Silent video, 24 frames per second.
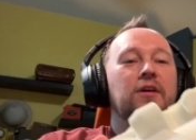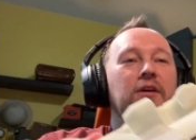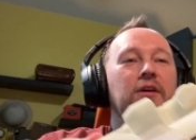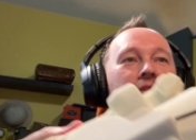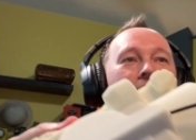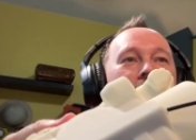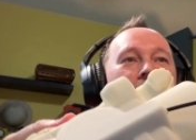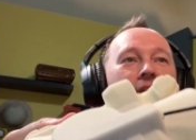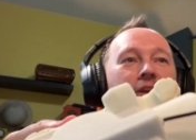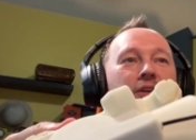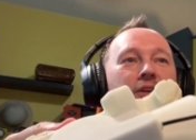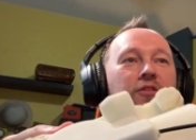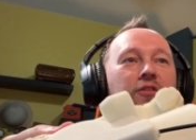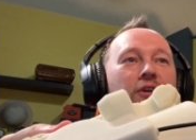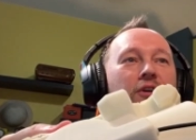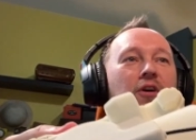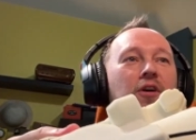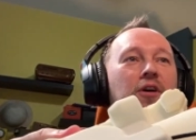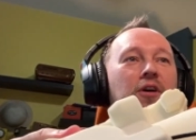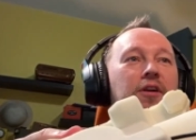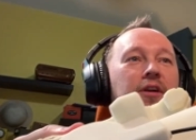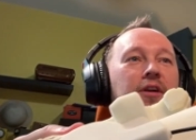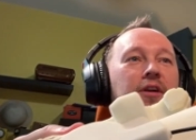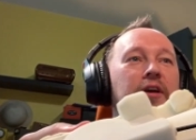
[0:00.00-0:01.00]
that is
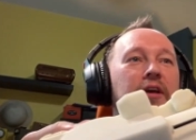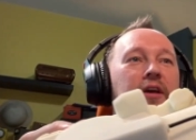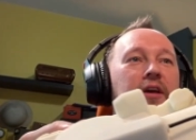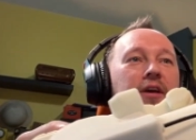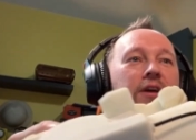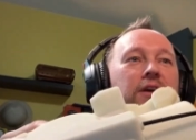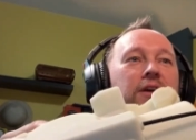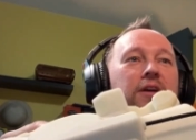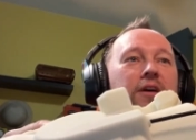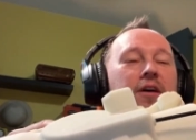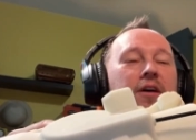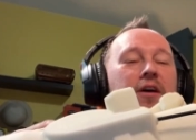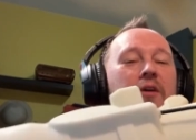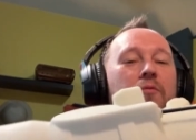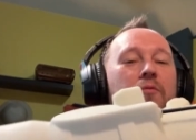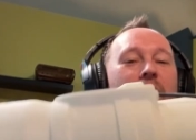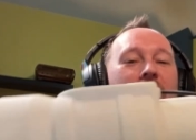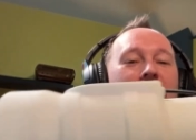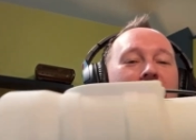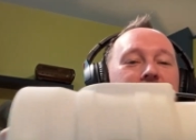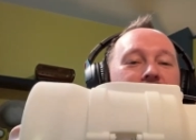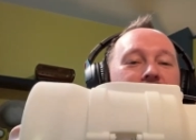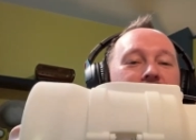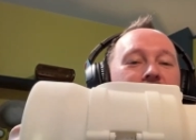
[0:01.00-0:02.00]
on a
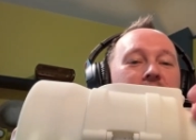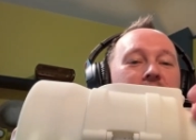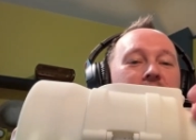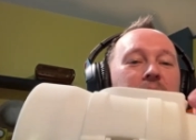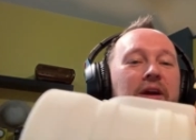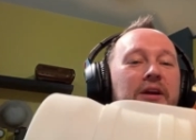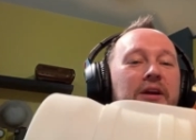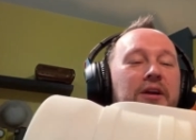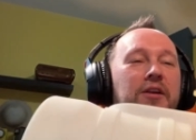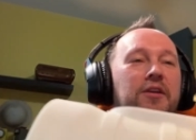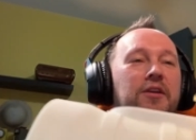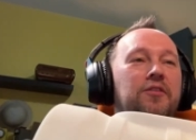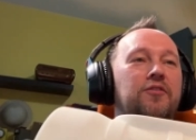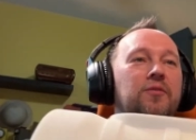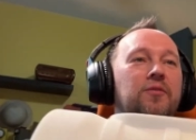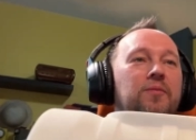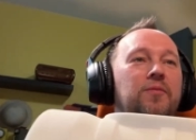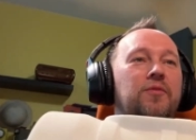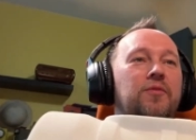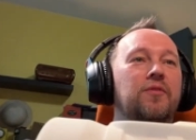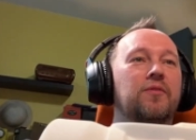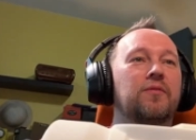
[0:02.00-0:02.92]
ratcheting mechanism,